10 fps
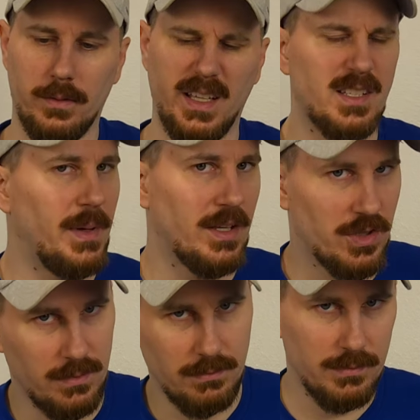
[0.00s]

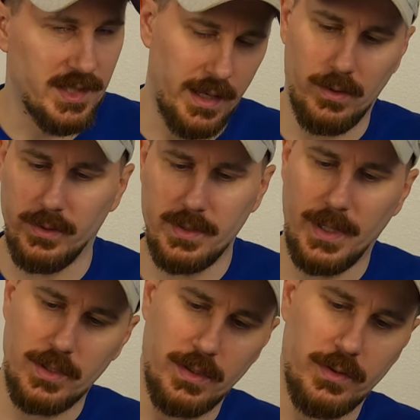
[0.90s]
expansion, standalone
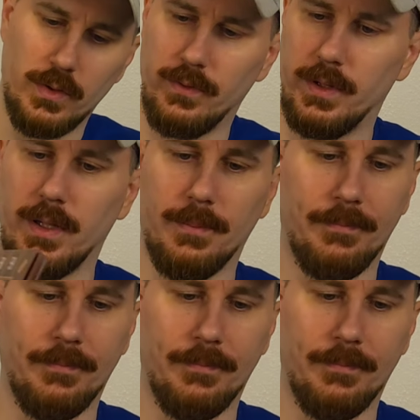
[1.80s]
expansion sort of a thing.